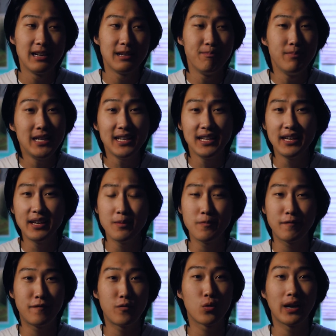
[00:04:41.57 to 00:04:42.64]
medium
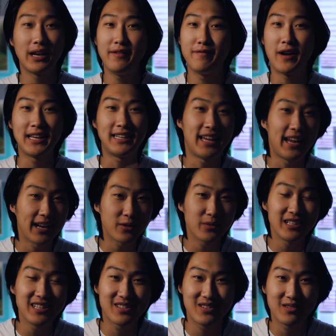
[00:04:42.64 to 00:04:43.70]
for a
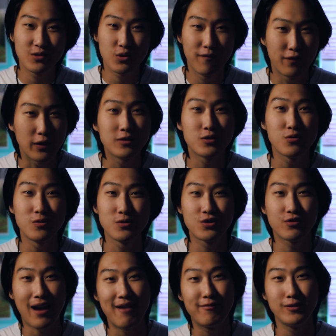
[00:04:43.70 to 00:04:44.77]
vicarious virtual
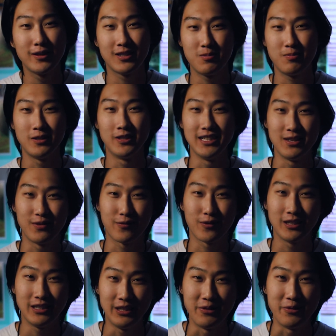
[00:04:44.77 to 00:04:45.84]
travel experience for
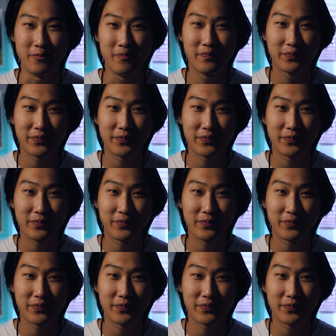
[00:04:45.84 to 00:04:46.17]
you.